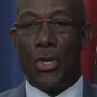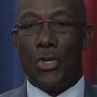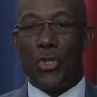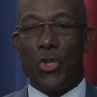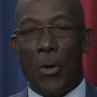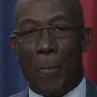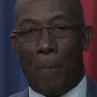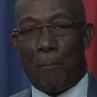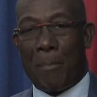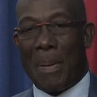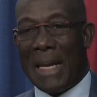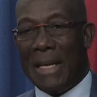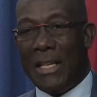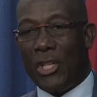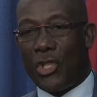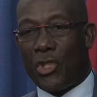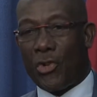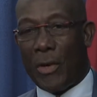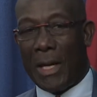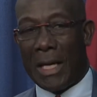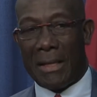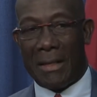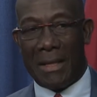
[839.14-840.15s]
to
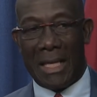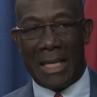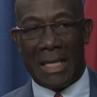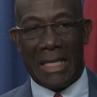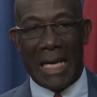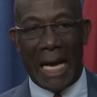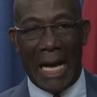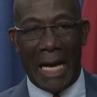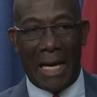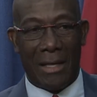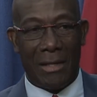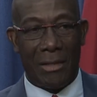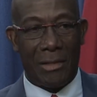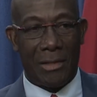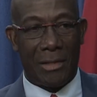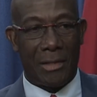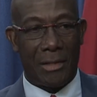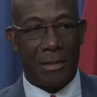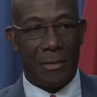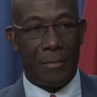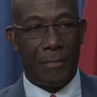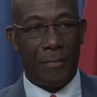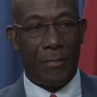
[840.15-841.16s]
penetrate the
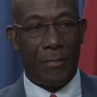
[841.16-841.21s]
gangs.